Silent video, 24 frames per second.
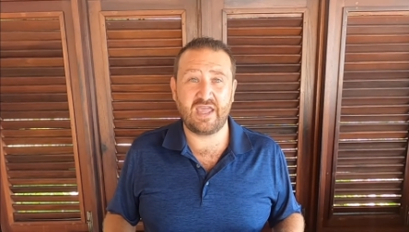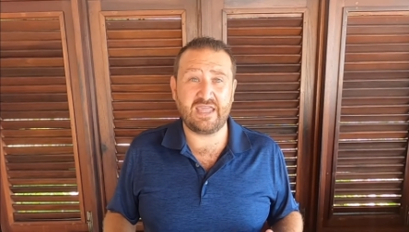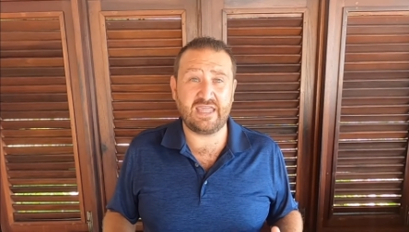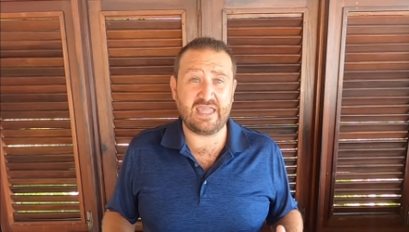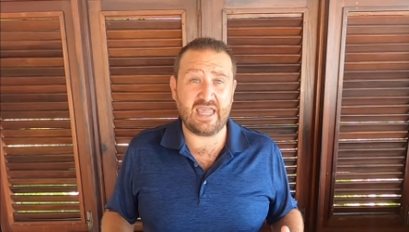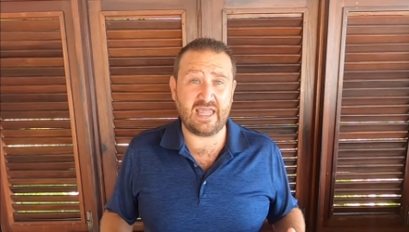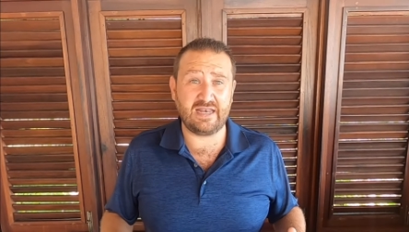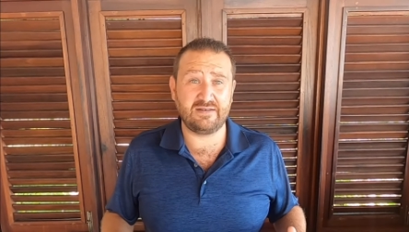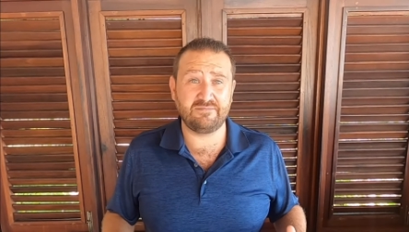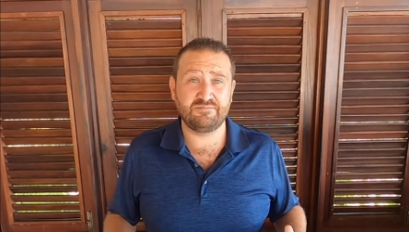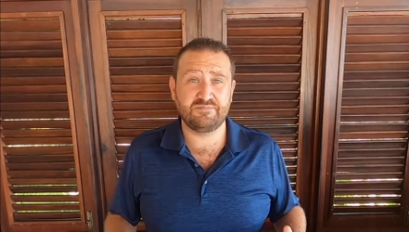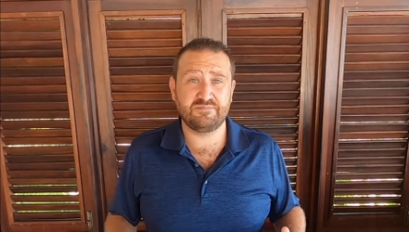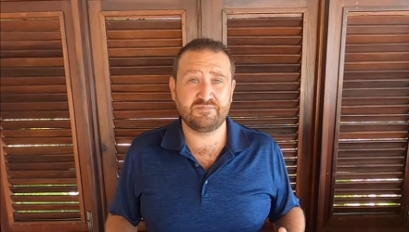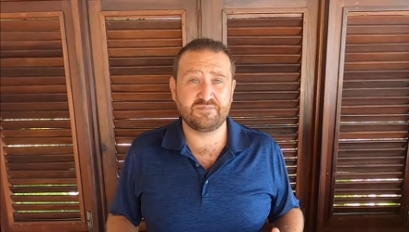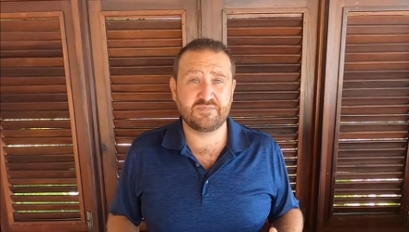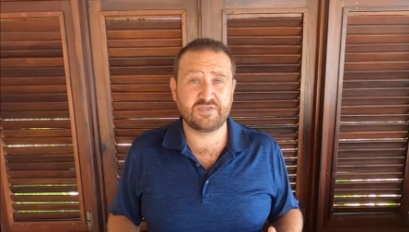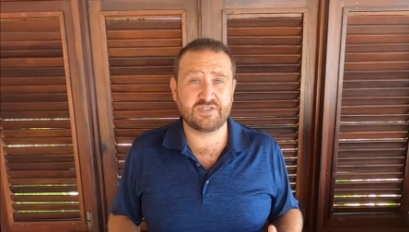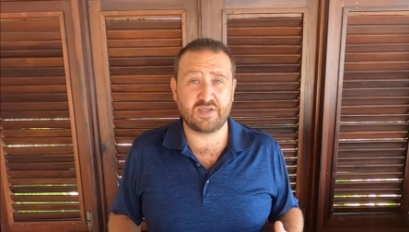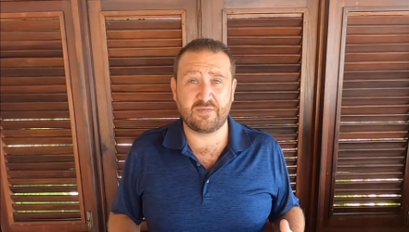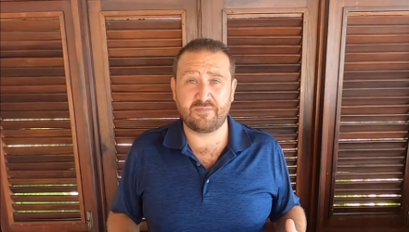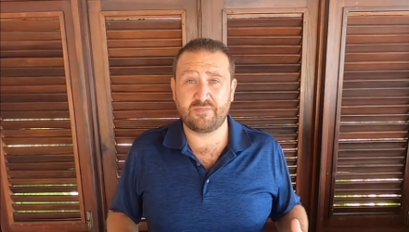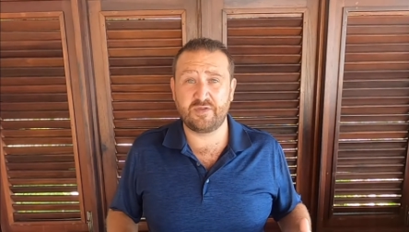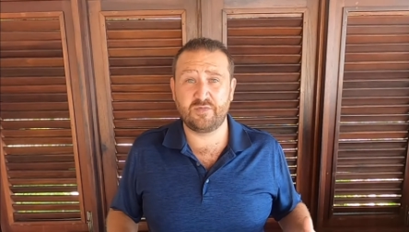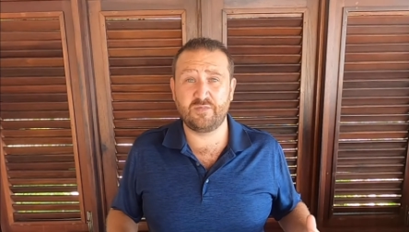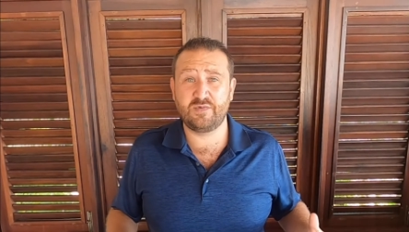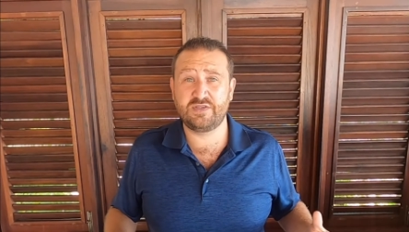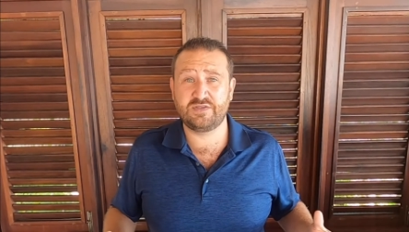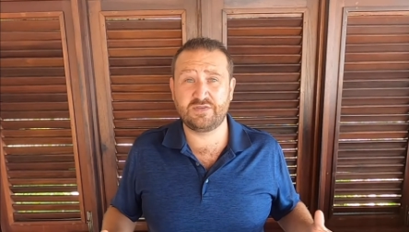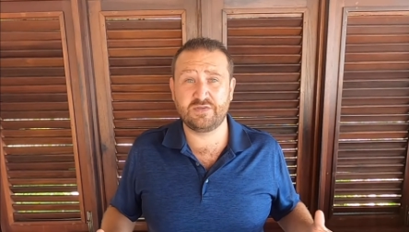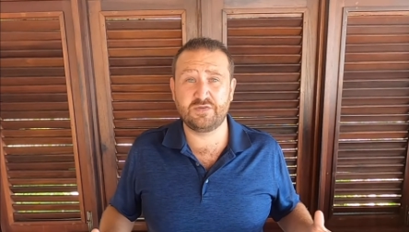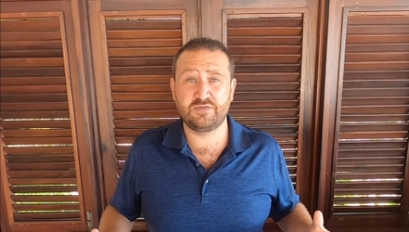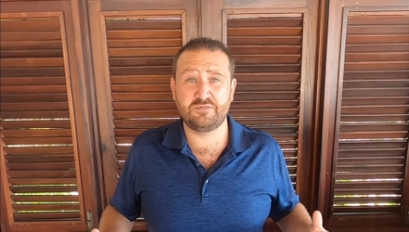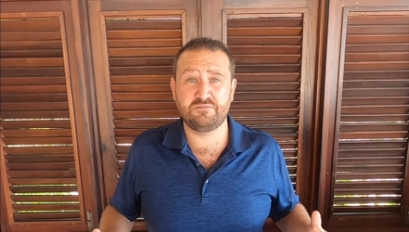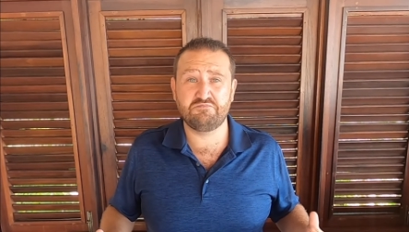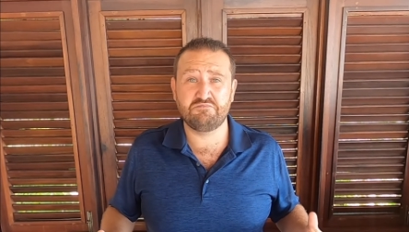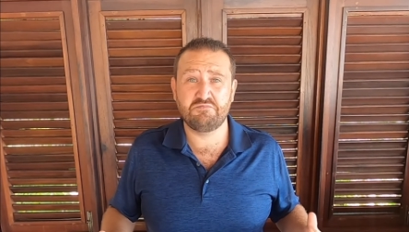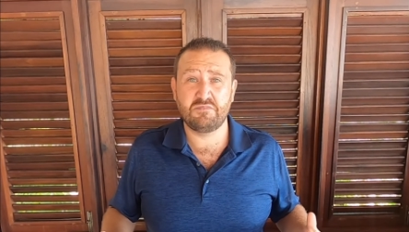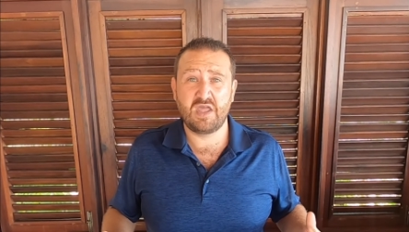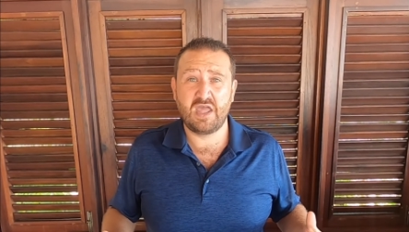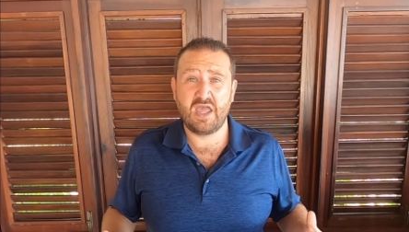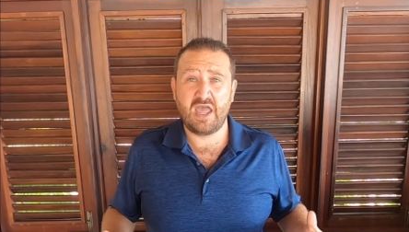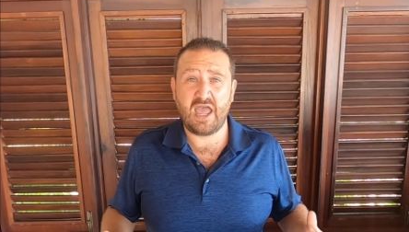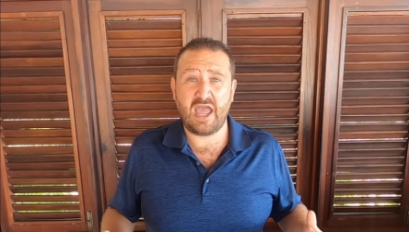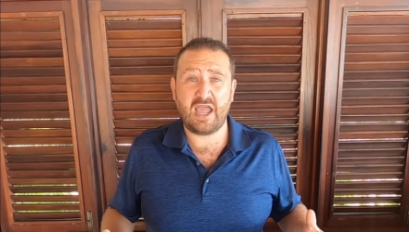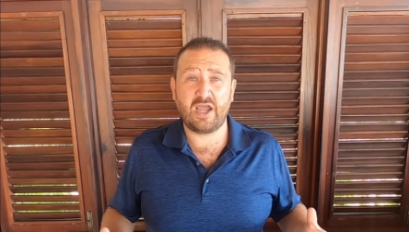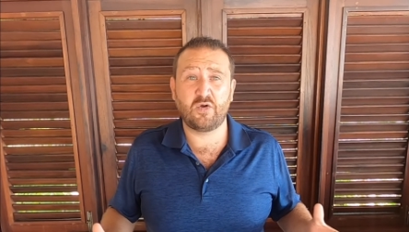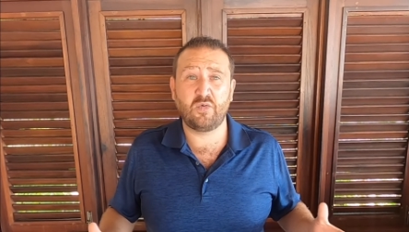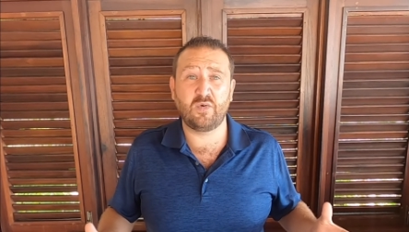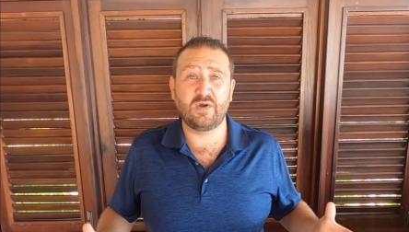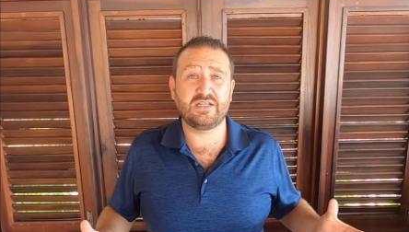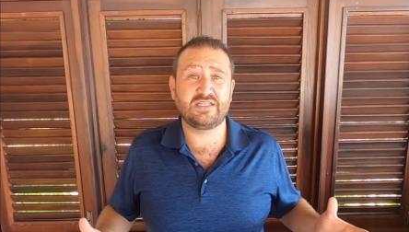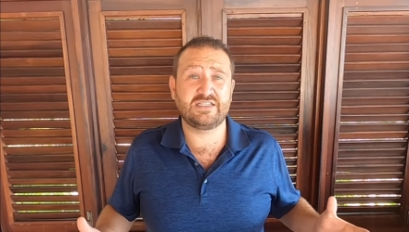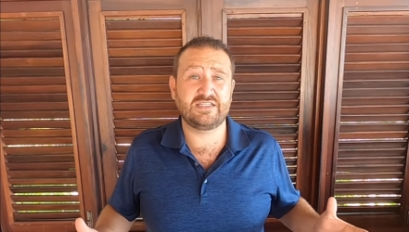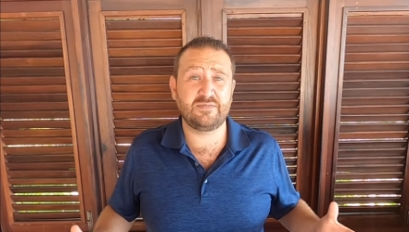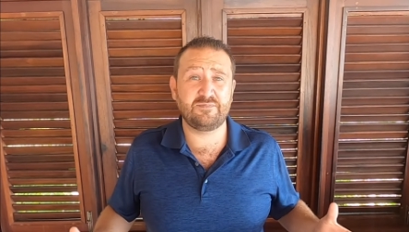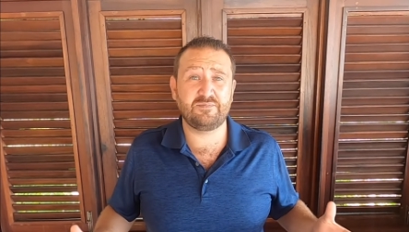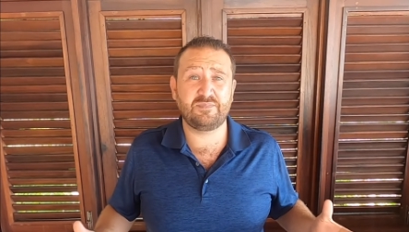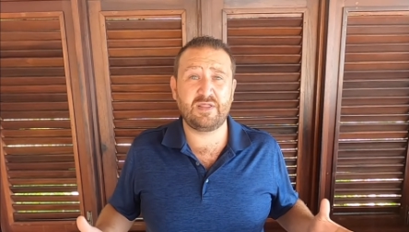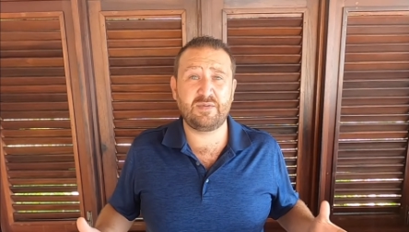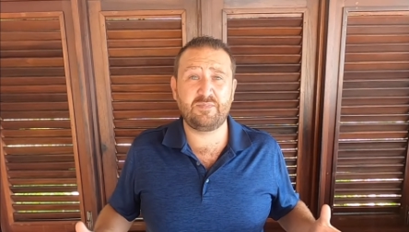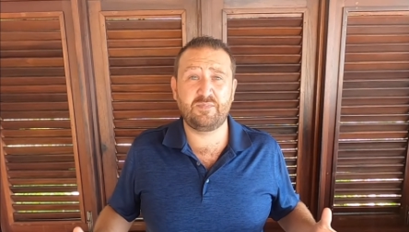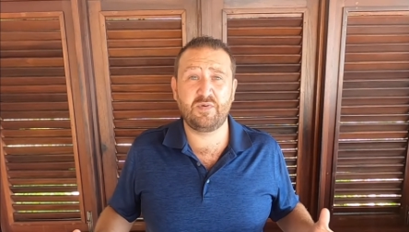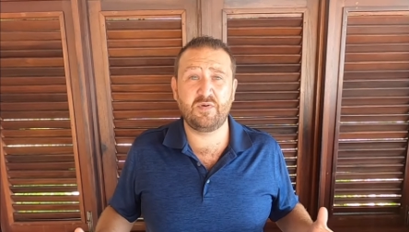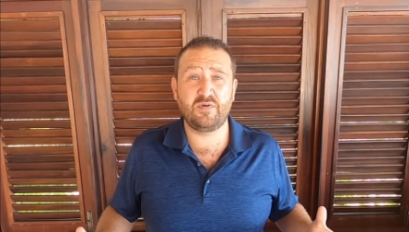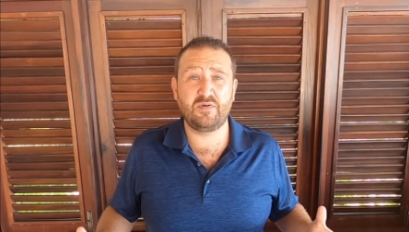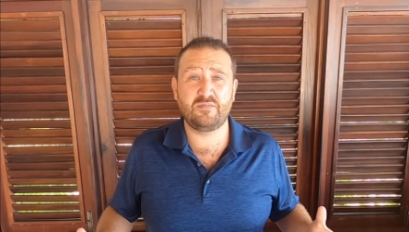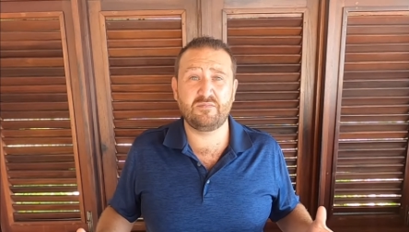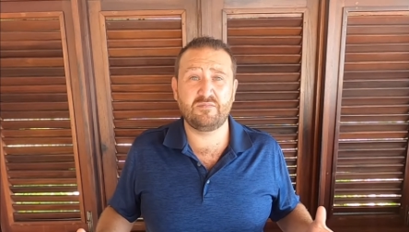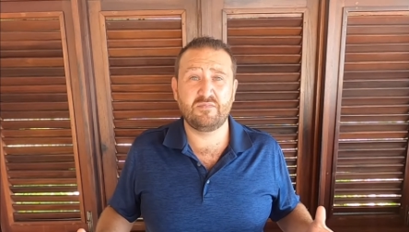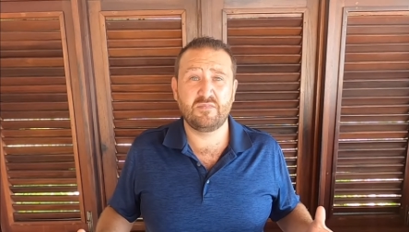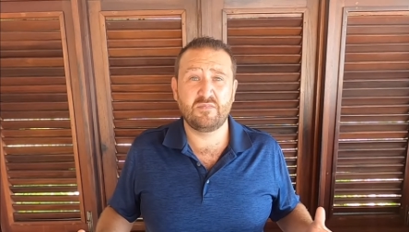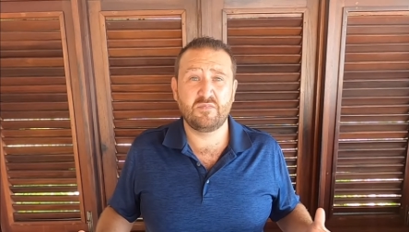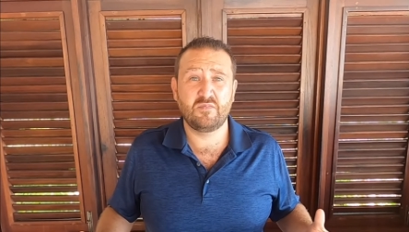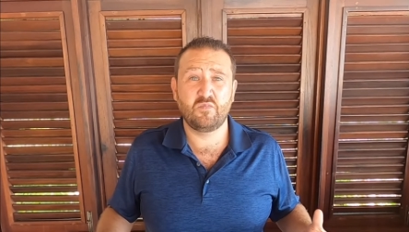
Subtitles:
Again, something we do, and quite simply put,